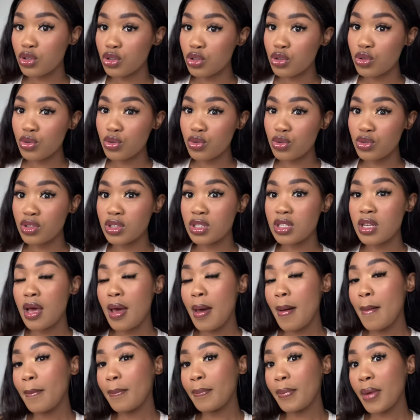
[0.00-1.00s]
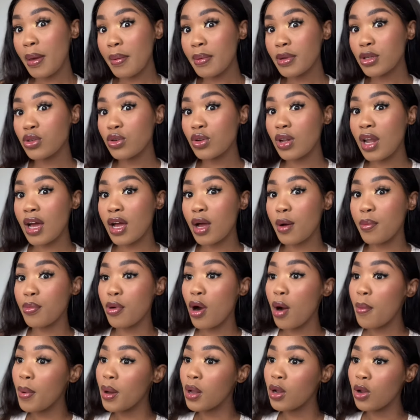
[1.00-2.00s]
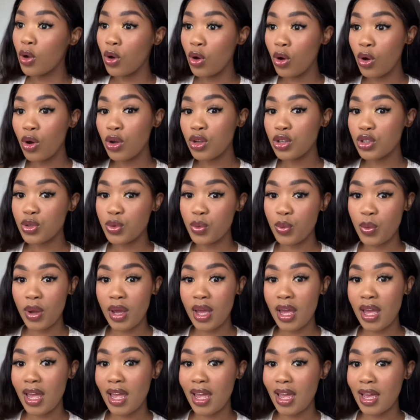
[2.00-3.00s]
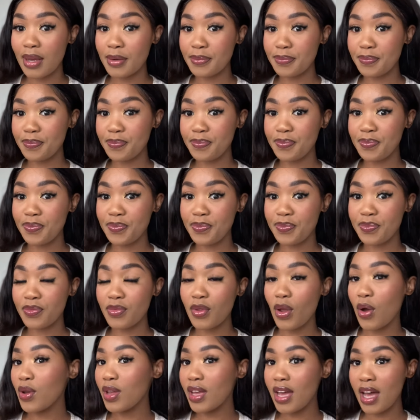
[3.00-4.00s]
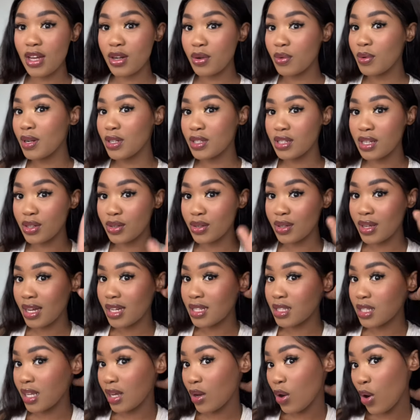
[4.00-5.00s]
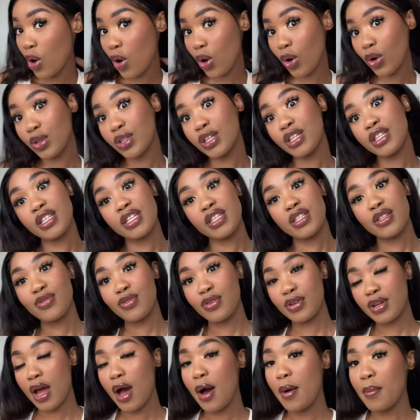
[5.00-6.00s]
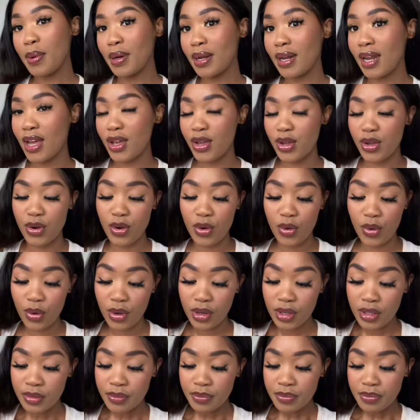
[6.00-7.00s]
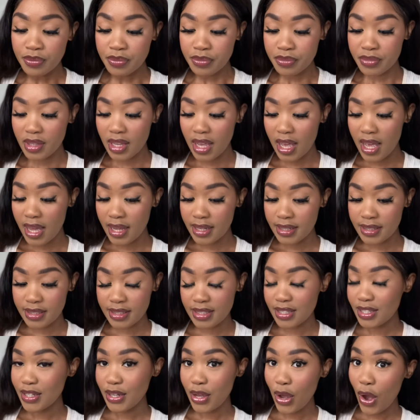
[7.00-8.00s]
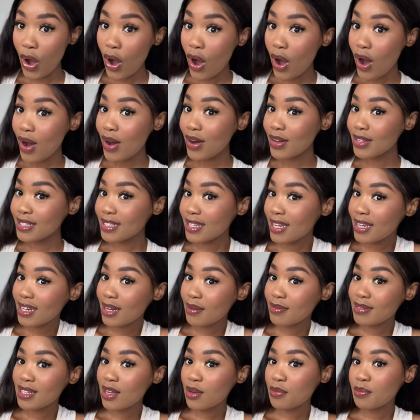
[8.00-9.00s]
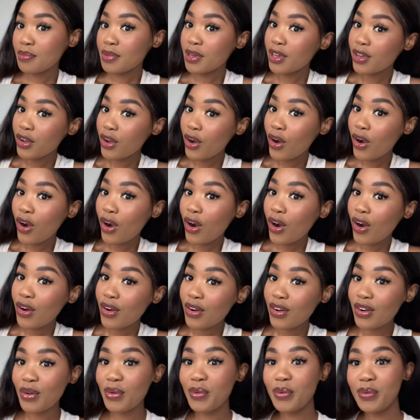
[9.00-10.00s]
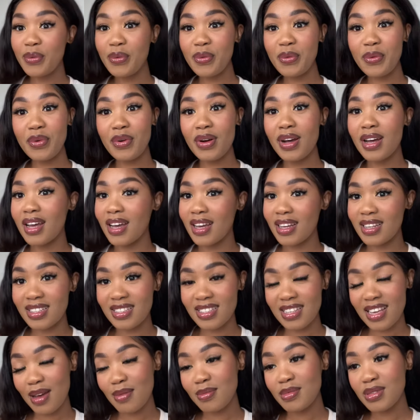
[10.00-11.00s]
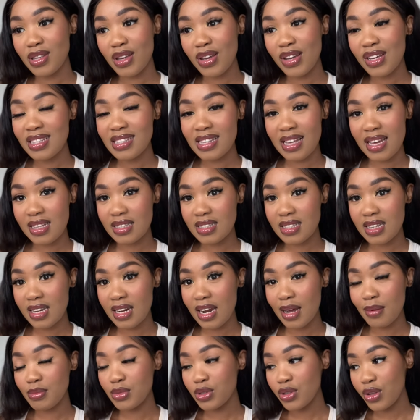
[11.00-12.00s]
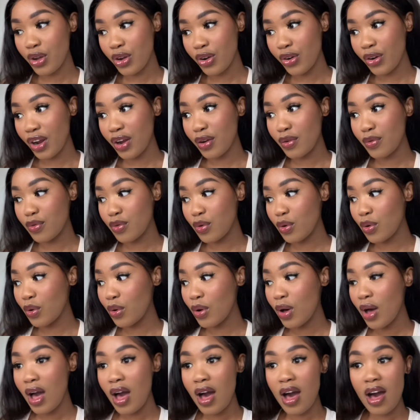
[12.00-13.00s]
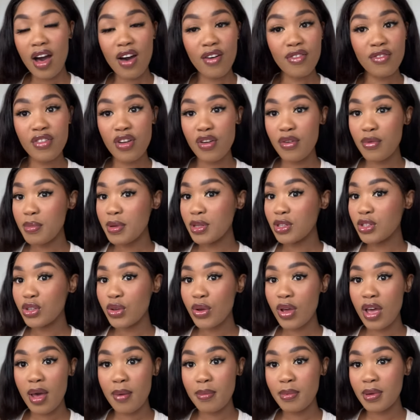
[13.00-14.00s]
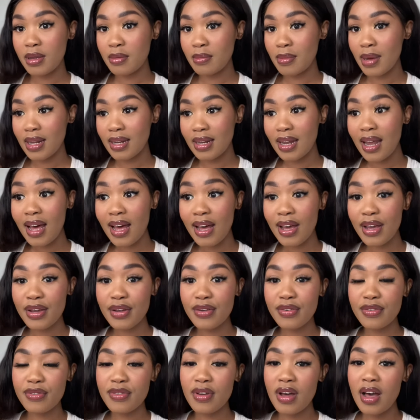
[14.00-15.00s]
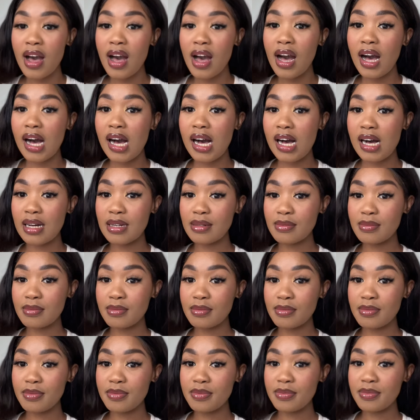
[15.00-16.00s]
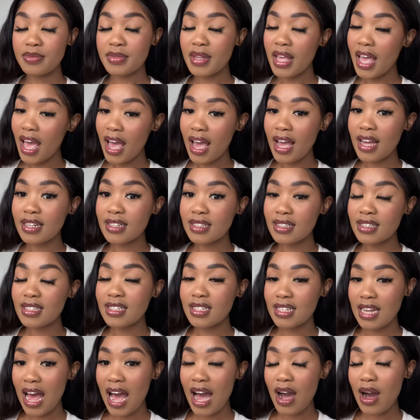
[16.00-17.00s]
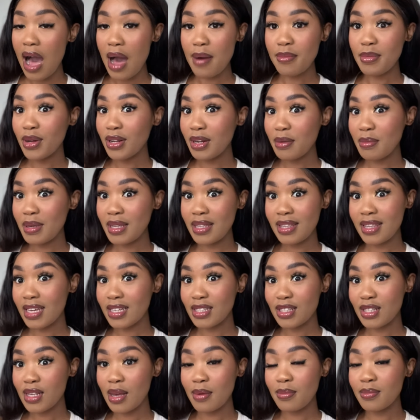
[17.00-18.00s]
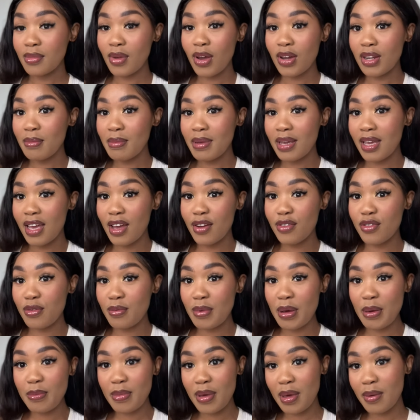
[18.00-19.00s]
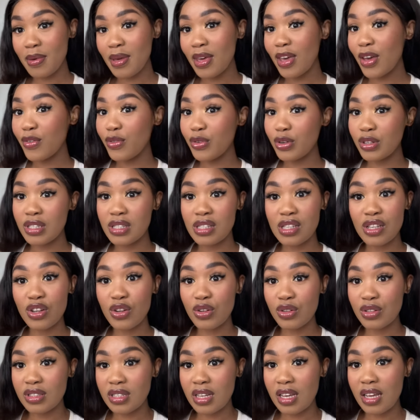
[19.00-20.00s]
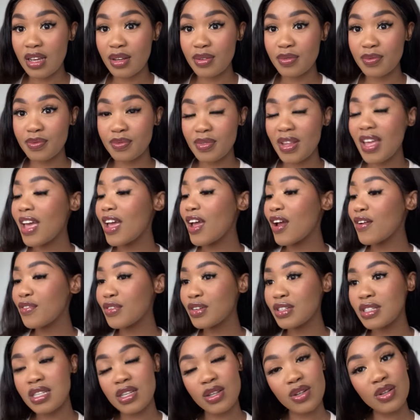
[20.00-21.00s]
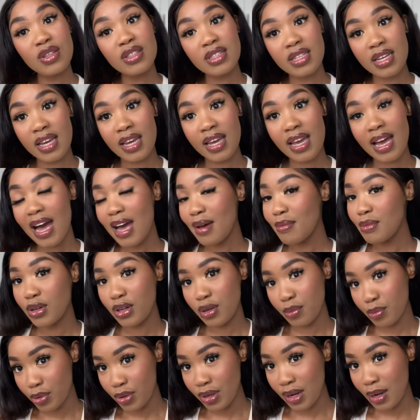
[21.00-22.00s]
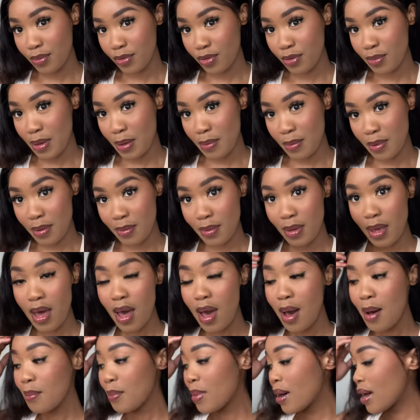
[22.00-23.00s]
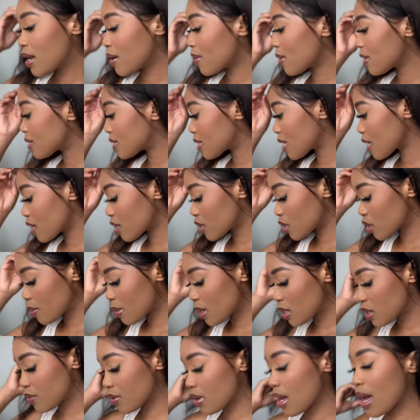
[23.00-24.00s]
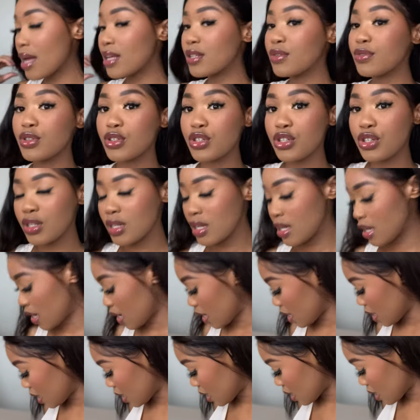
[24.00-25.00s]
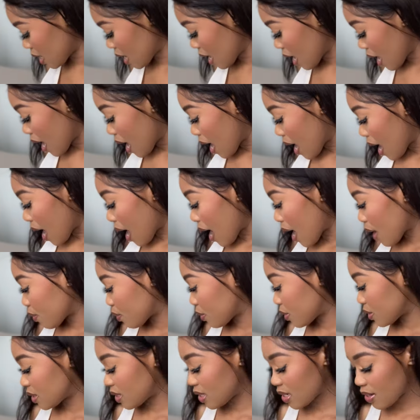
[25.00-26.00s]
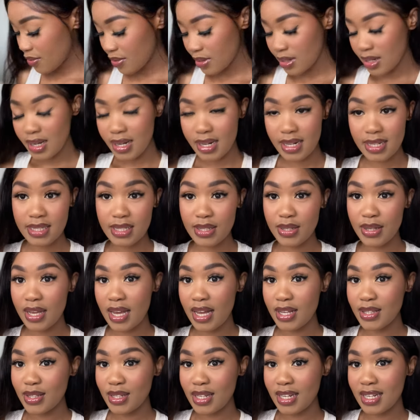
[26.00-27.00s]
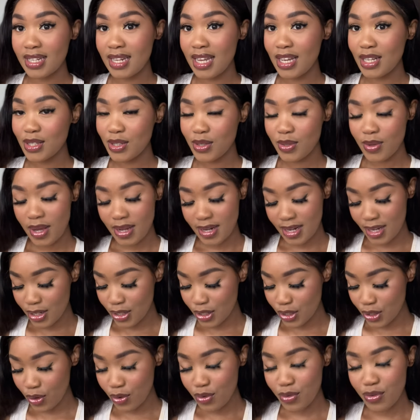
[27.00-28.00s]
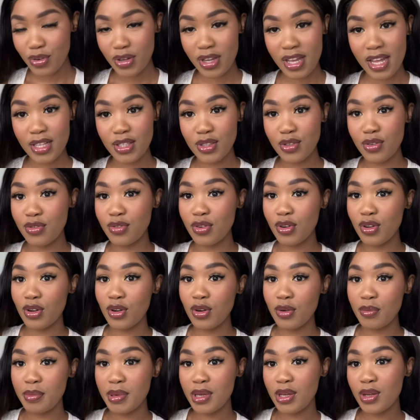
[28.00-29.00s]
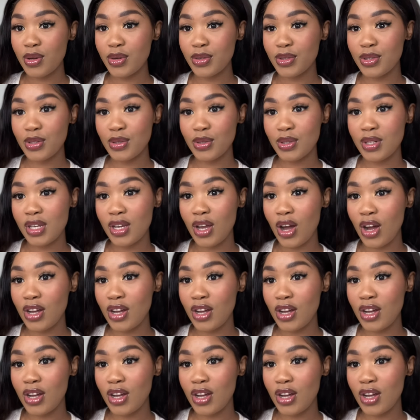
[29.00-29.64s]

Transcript: shoot, maybe do like a proper launch where, okay, I don't want to tell you guys all the dates for now, but like, you know, and yeah, send up some PR. Oh guys, I'm so excited, I'm so grateful, I've never been so happy in my life. And I'm gonna be here for my baby every single day. I'm gonna pull up for my baby. But anyways, thank you so much guys for tuning in. I will definitely see you guys on the next one, and don't forget to follow Pinkusuri